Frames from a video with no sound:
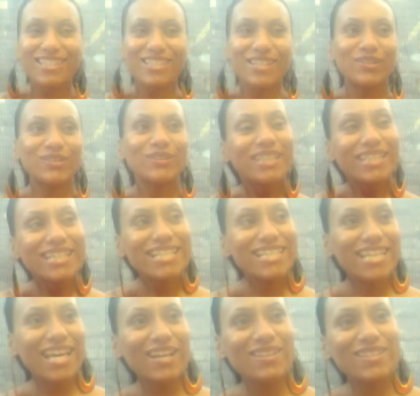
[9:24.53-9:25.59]
So
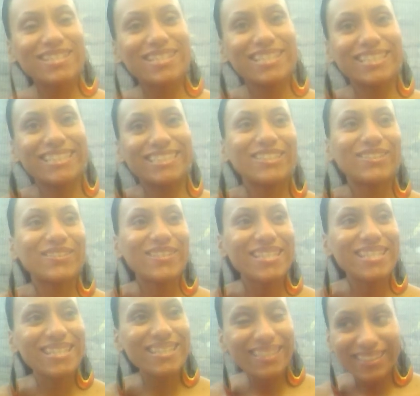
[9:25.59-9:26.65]
shout out to Dunkin'
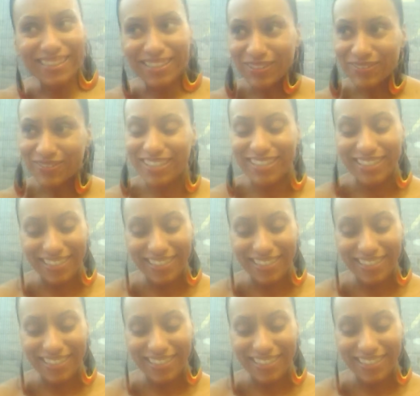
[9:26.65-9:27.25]
Donuts. Um,